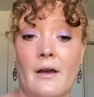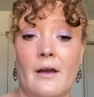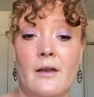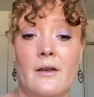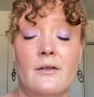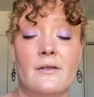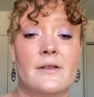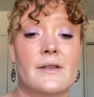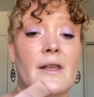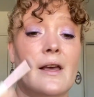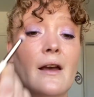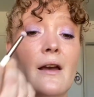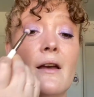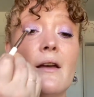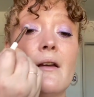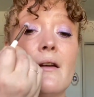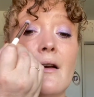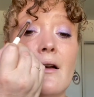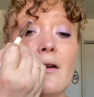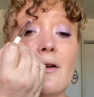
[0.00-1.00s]
use
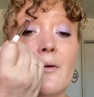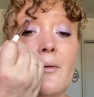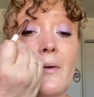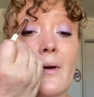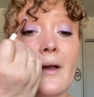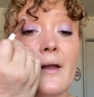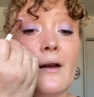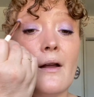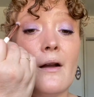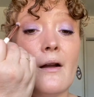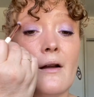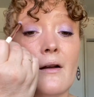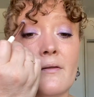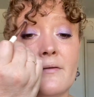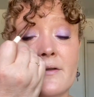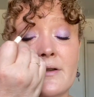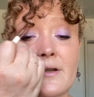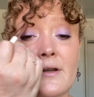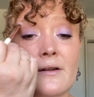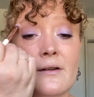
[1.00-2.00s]
that quite
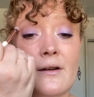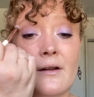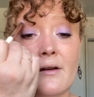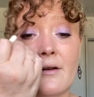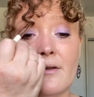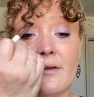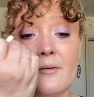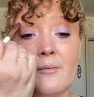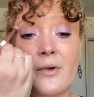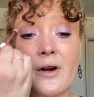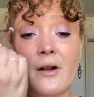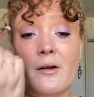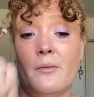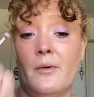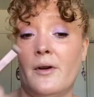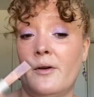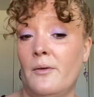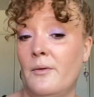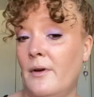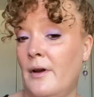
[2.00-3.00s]
often on the brow
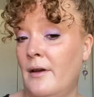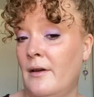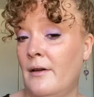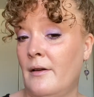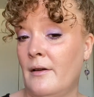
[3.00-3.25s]
bone